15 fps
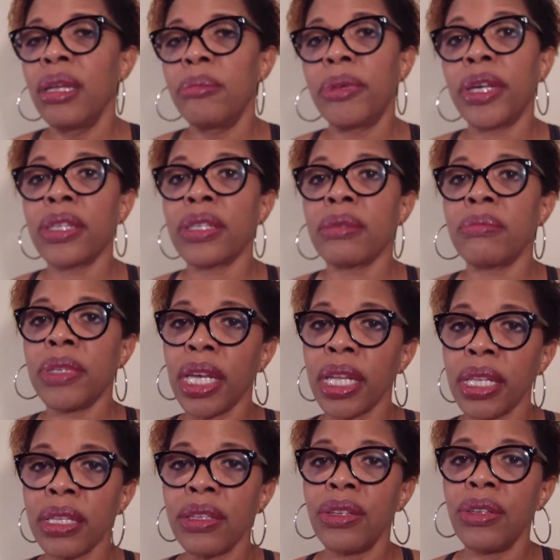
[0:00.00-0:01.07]
because I'm
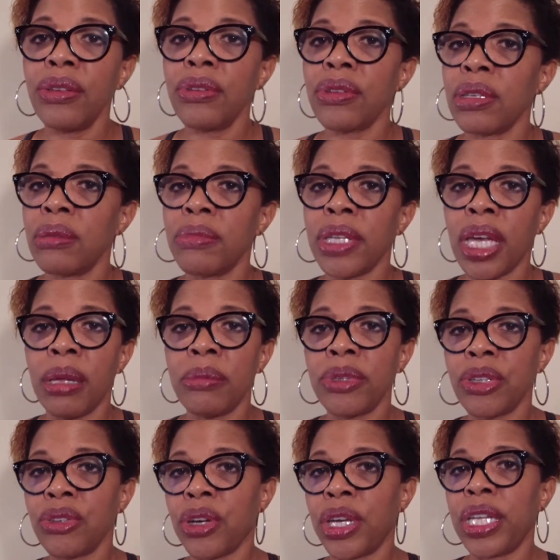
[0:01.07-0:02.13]
telling you, sometimes
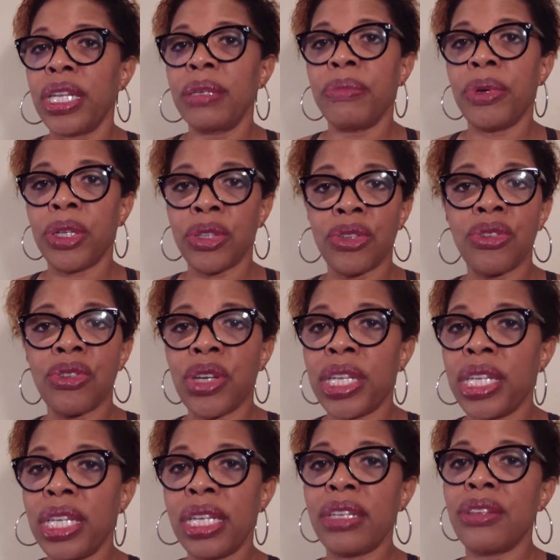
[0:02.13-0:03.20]
the personal
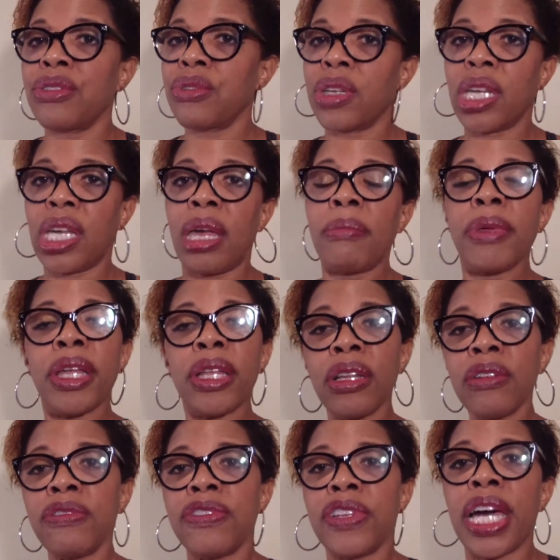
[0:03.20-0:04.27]
training industry can be a
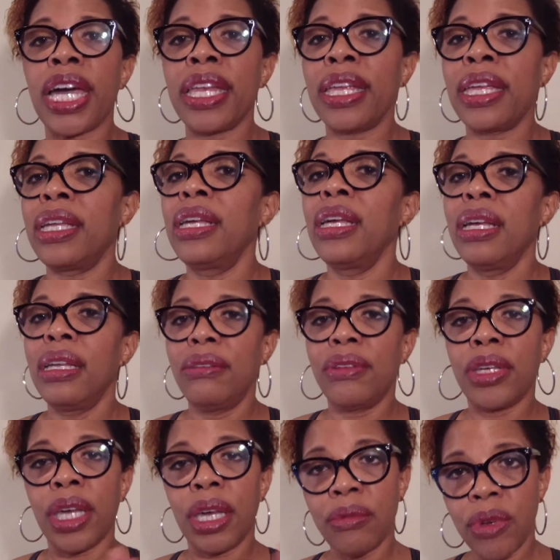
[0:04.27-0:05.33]
little flighty. You
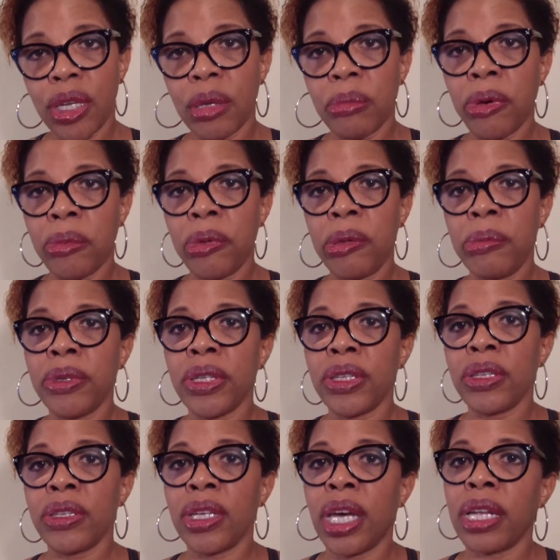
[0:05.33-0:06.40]
can run up on people that
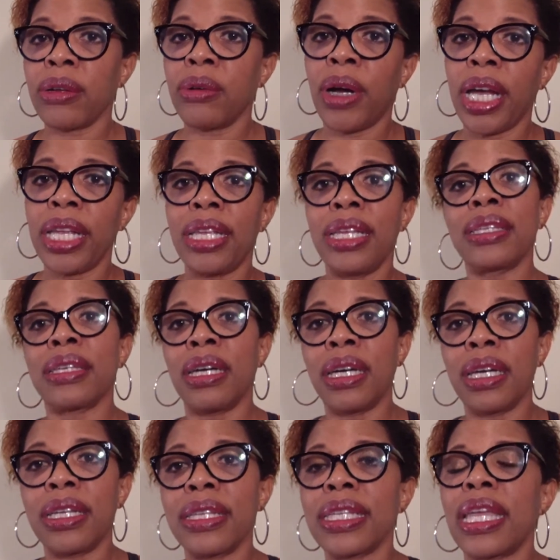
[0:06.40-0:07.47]
are not quite as
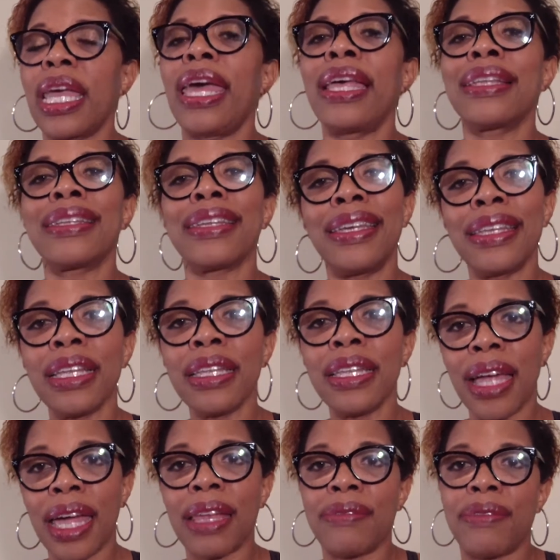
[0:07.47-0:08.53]
honest as in a
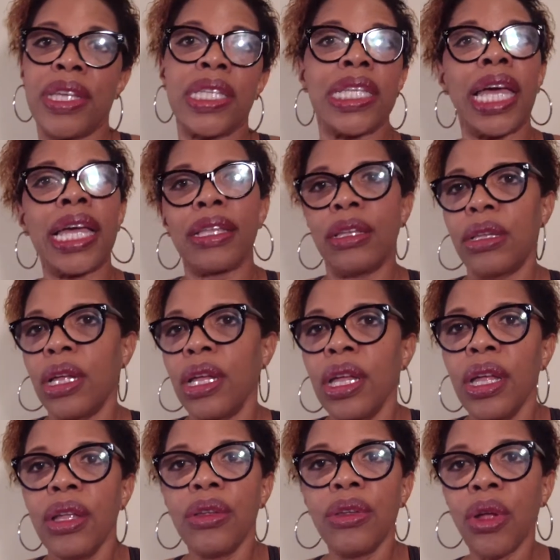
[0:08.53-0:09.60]
lot of things, like
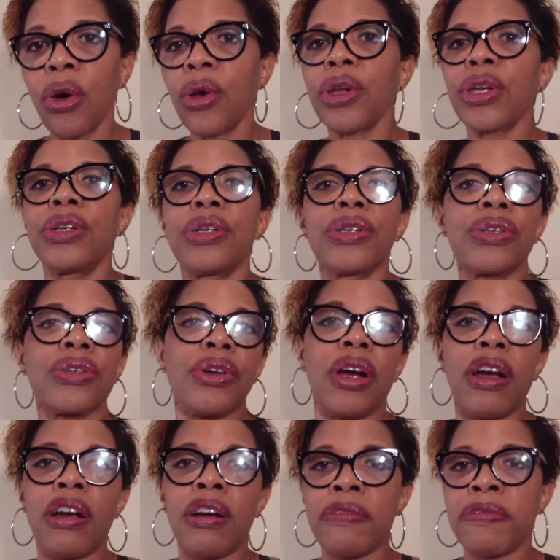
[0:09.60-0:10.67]
lawyers
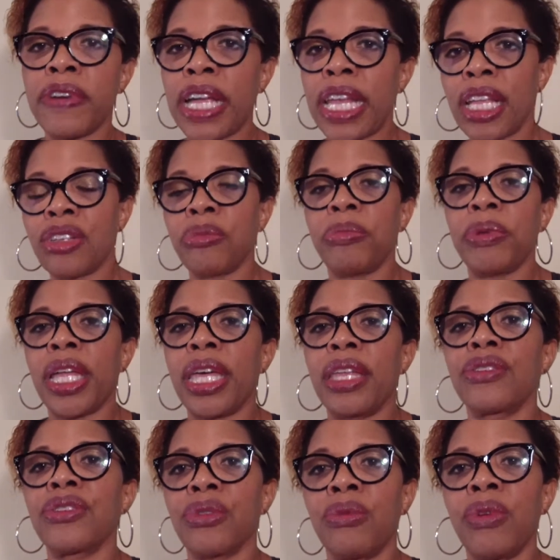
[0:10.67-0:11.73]
or financial
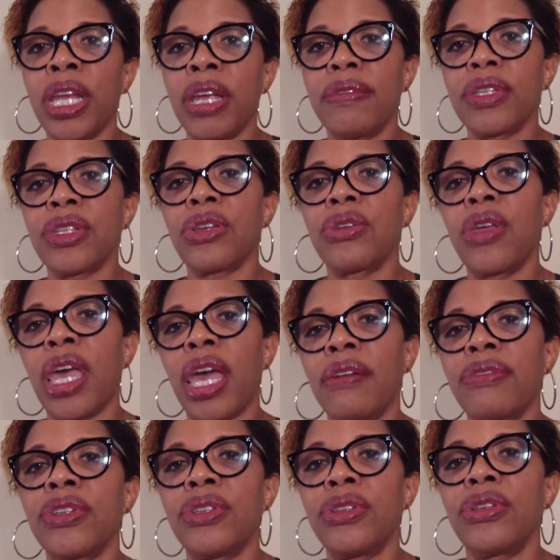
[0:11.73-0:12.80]
planners or whatever. So you
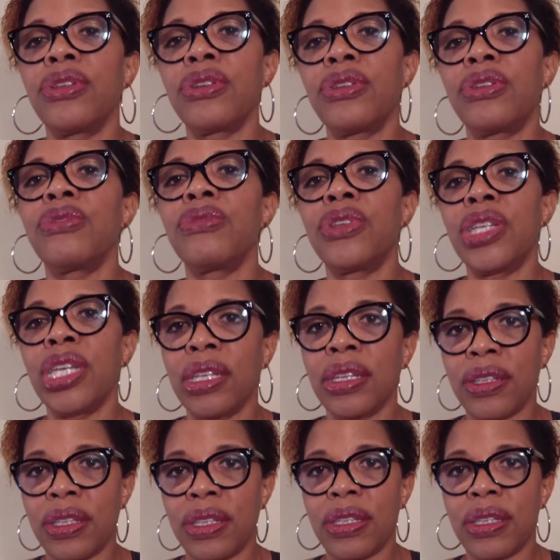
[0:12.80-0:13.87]
have to do your due
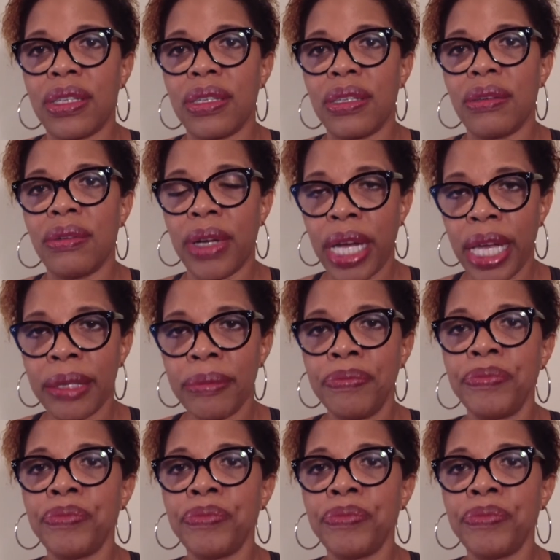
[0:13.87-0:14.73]
diligence, right?